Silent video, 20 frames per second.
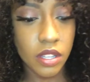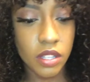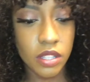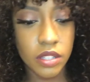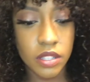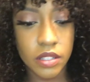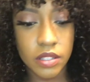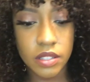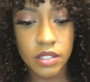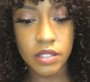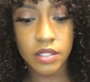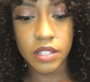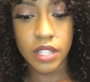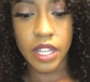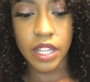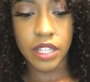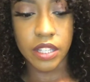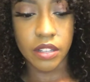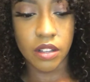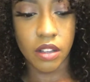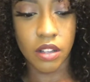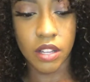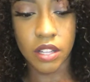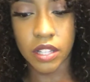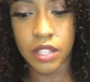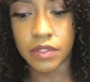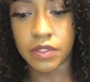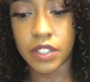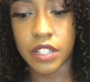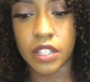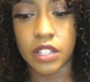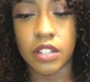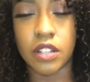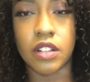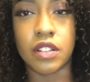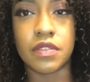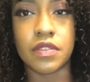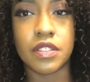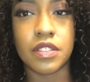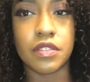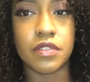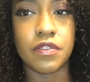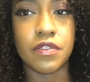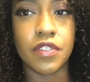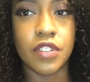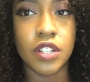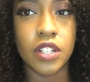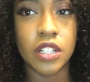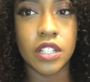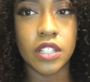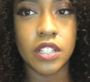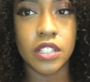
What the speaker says: This is like all I've cut off so far.